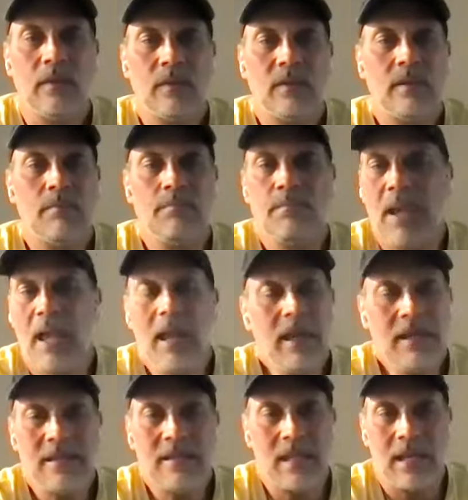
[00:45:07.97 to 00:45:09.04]
was
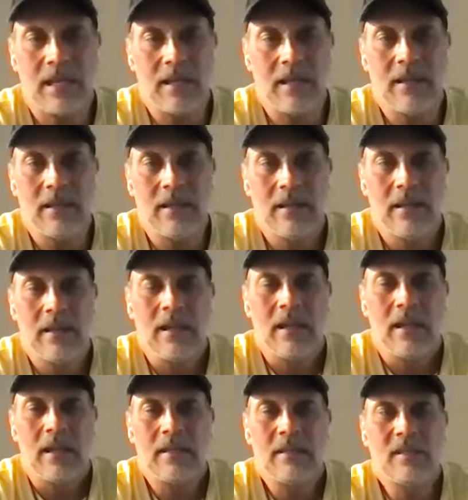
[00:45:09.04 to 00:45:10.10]
amazing.
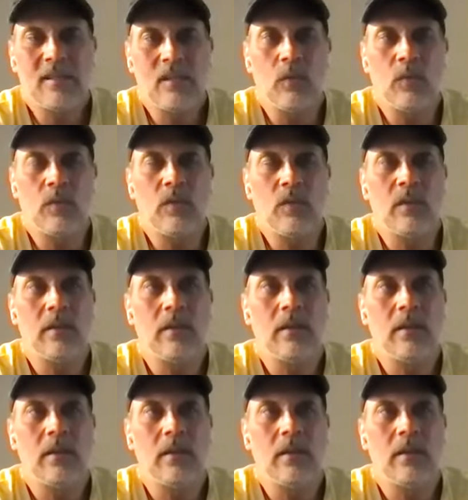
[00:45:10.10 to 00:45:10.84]
And so